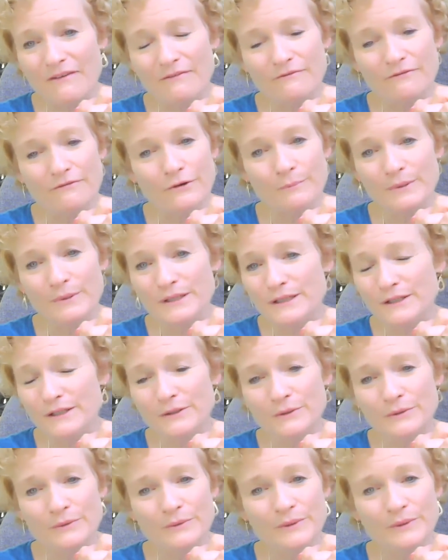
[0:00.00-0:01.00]
for
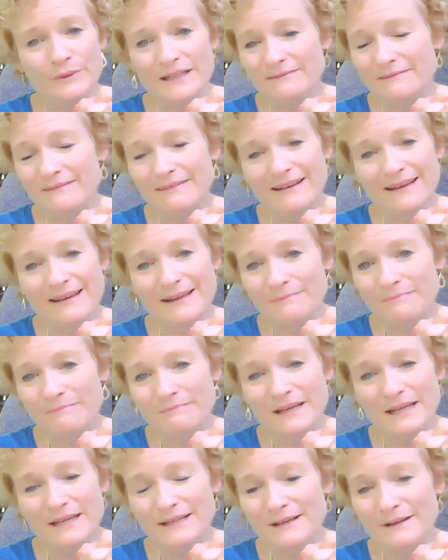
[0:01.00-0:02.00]
BU, and
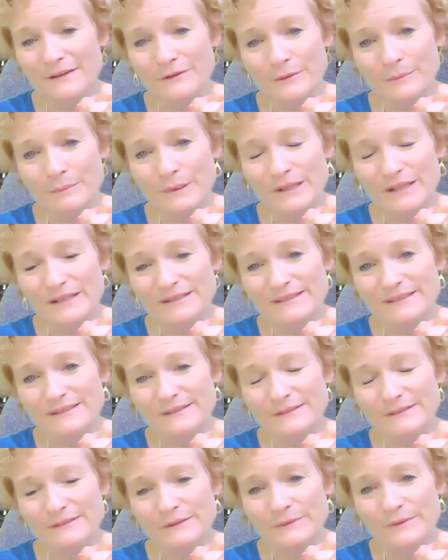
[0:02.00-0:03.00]
many other
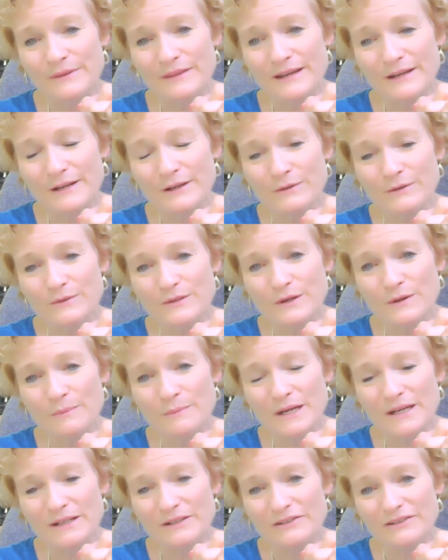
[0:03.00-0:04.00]
places. So thank you so
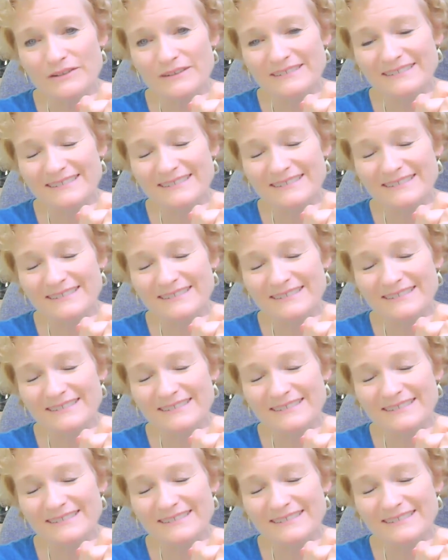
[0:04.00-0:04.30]
much.